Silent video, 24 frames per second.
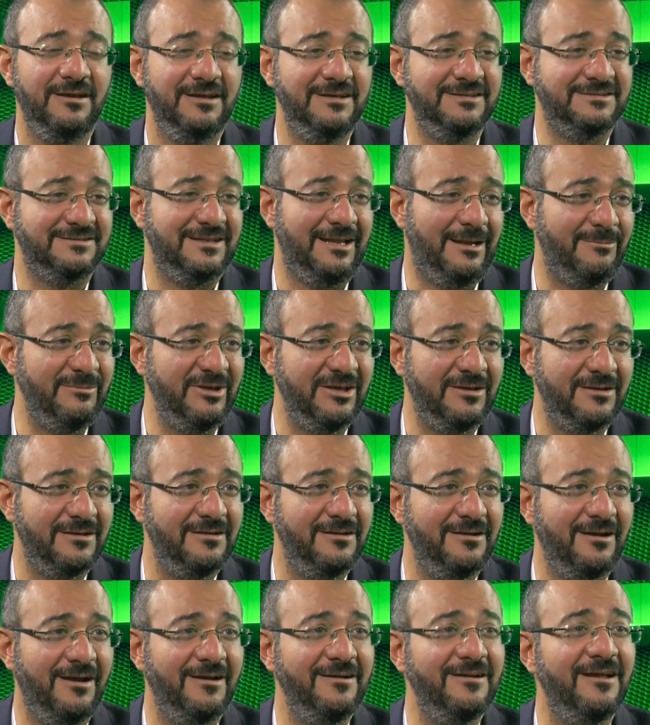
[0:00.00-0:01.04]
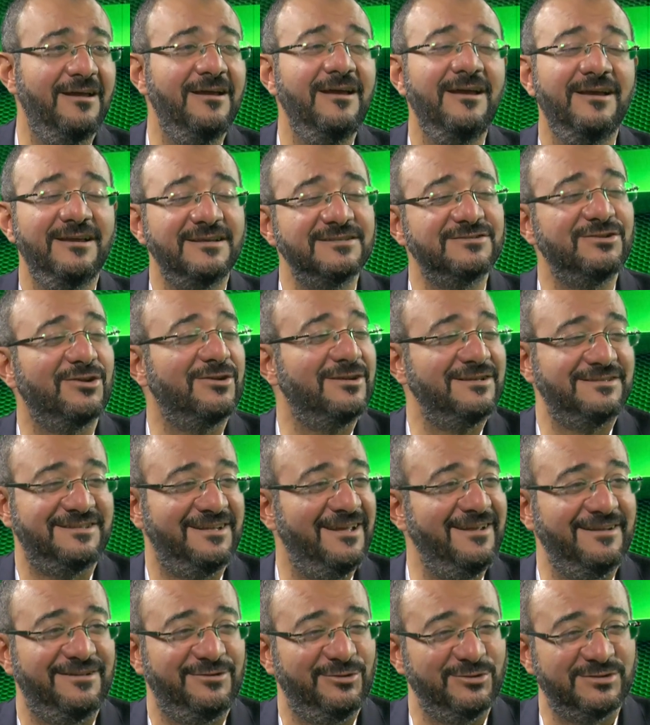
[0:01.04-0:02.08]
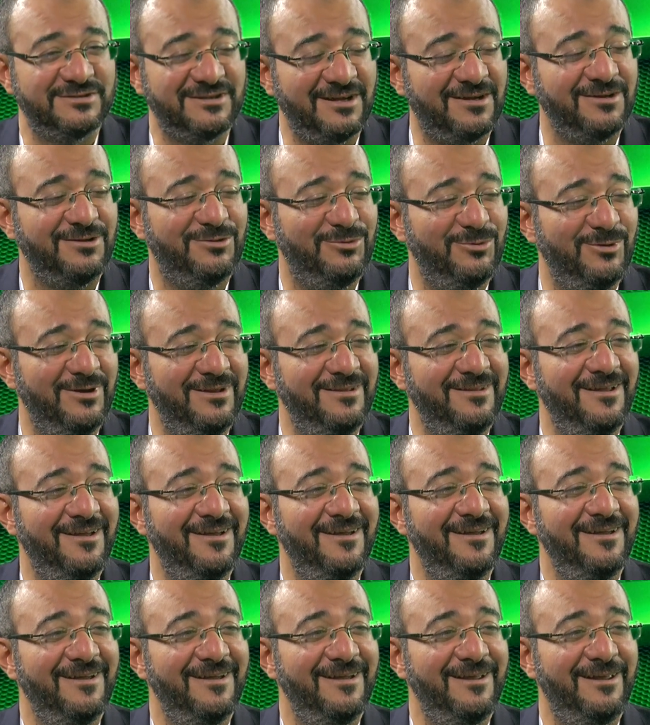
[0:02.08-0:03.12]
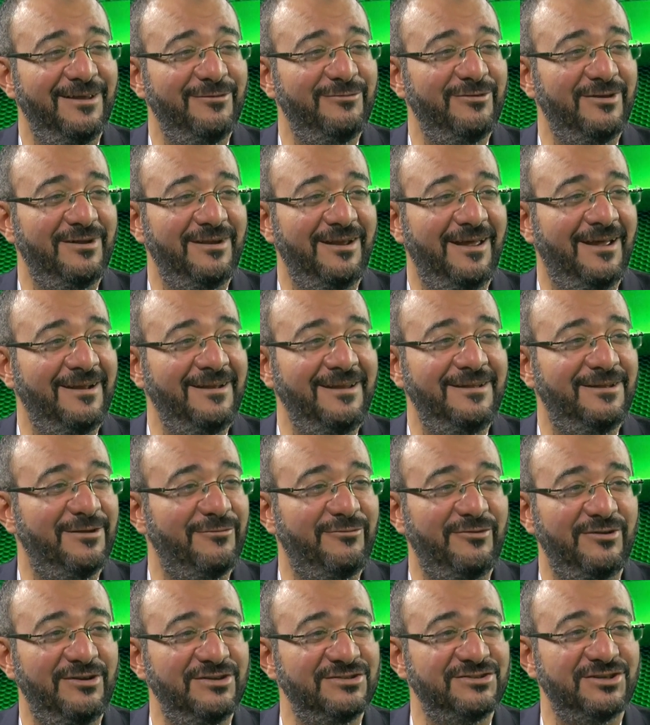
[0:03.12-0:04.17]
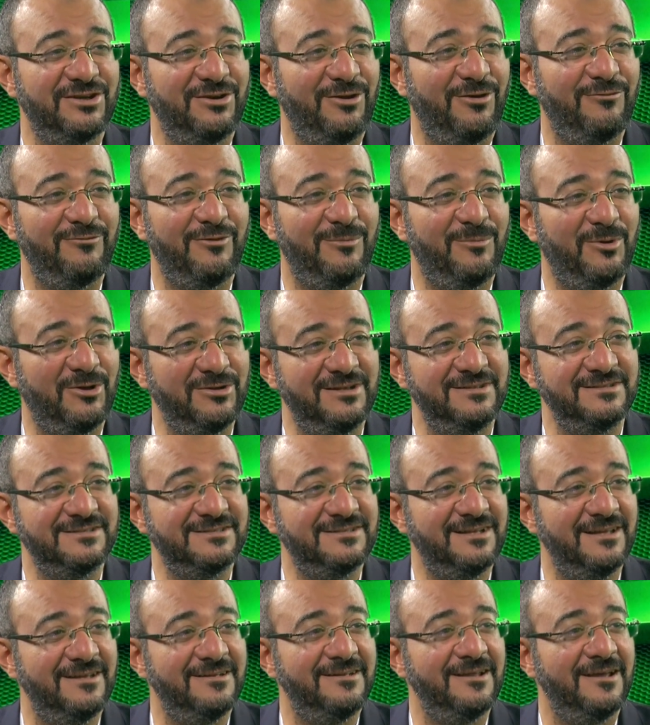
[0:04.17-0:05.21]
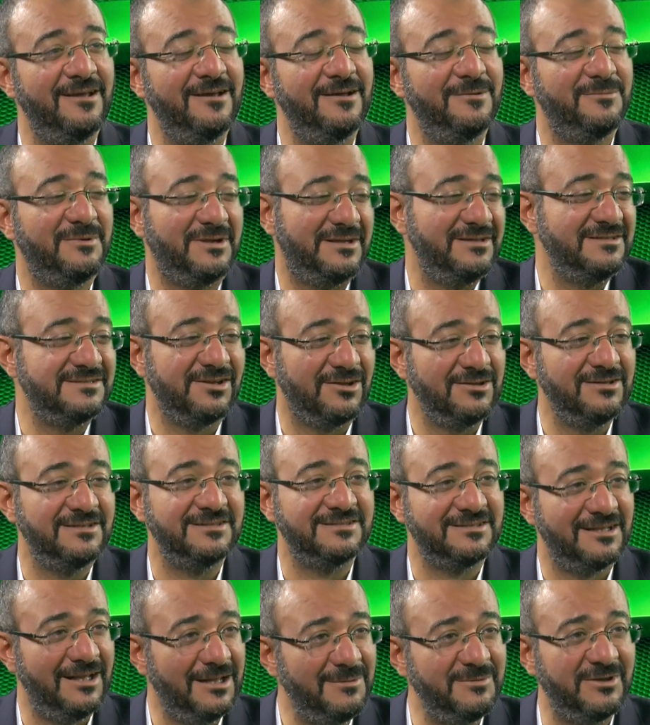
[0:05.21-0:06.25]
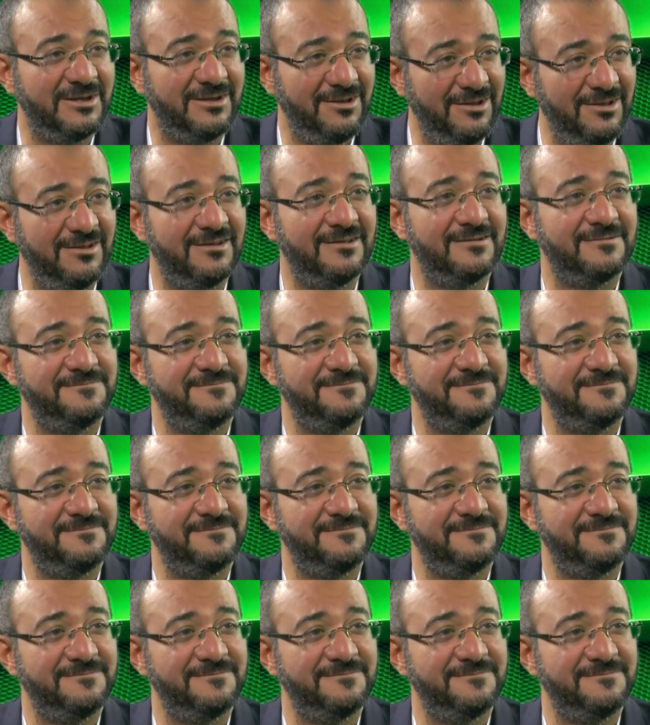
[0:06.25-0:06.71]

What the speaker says: Islamic. It's not a state to start with, given any definition of a modern state, but it's not Islamic either.